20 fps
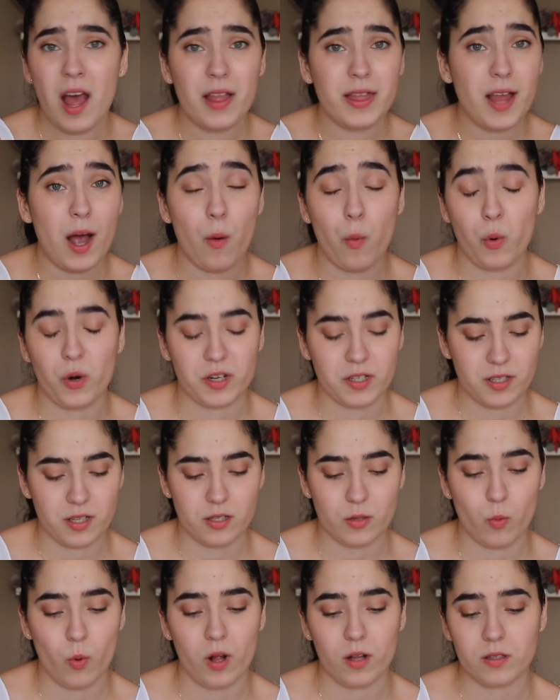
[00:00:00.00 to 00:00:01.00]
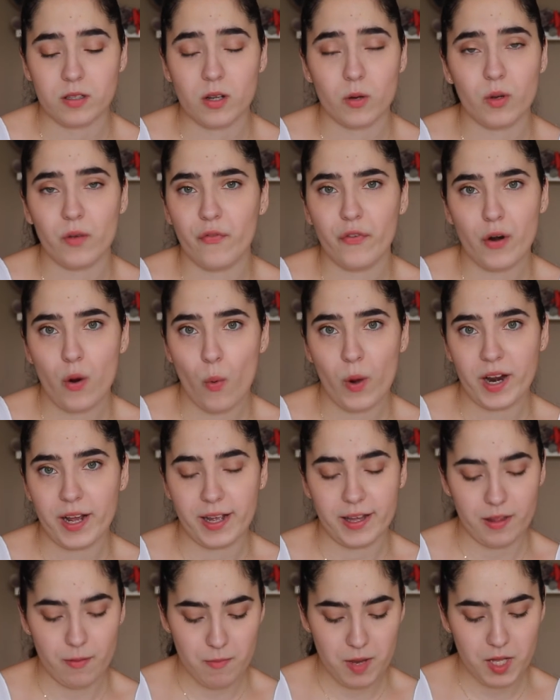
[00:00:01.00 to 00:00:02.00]
that works as well. So if you don't want
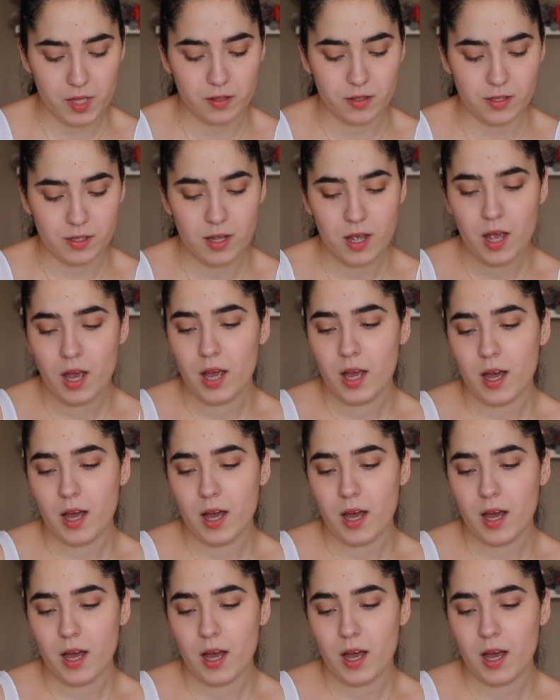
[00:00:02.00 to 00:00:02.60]
to get mittens,